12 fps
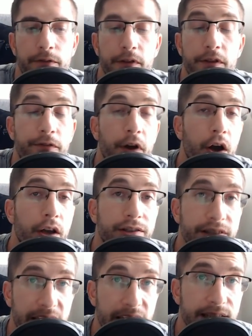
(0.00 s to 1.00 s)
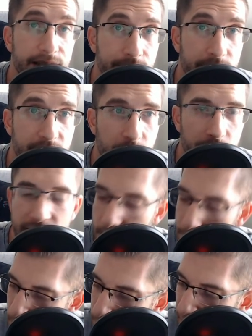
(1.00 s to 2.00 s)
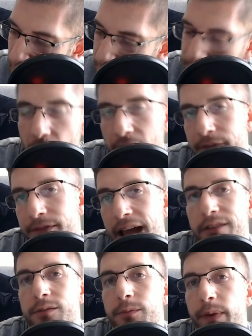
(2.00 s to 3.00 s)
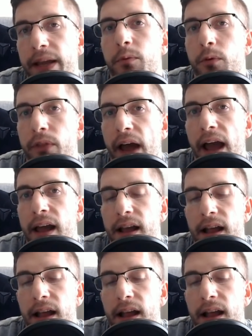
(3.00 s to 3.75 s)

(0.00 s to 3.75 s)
for the first season. So say we only have 5,000 people there.